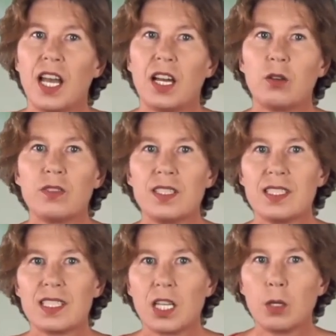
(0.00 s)
how
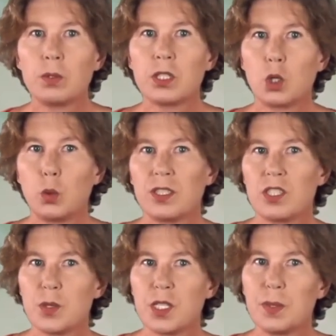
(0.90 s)
these coupled
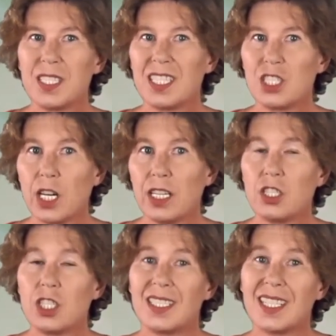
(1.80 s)
quantum spins
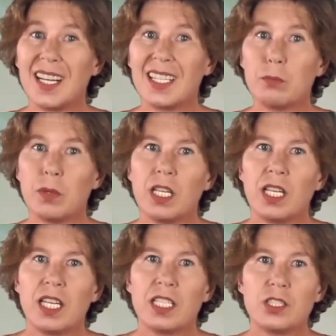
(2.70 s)
change in time.
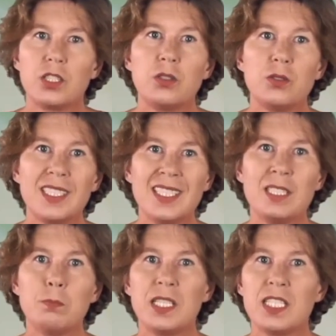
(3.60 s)
And
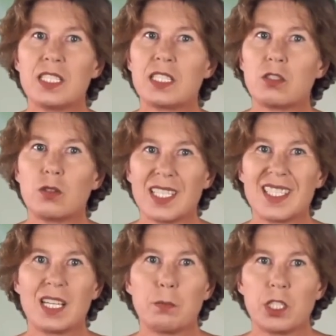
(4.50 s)
2D means
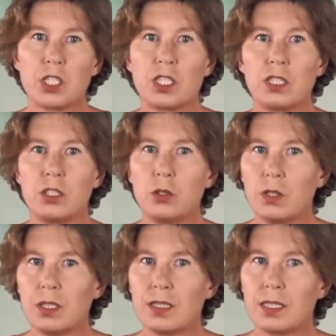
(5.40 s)
transdimensional
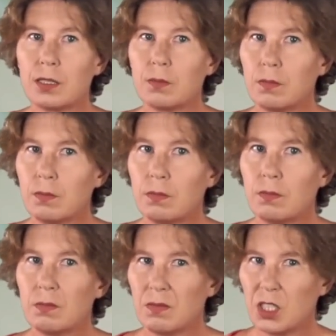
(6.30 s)
doodles.
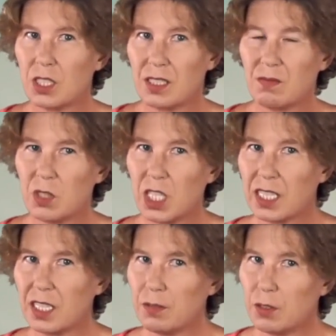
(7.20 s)
Just
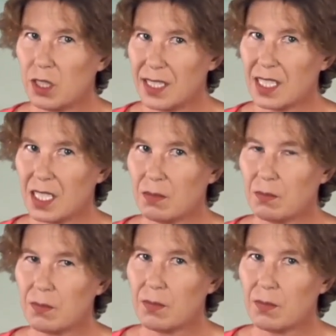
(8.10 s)
checking if you're listening.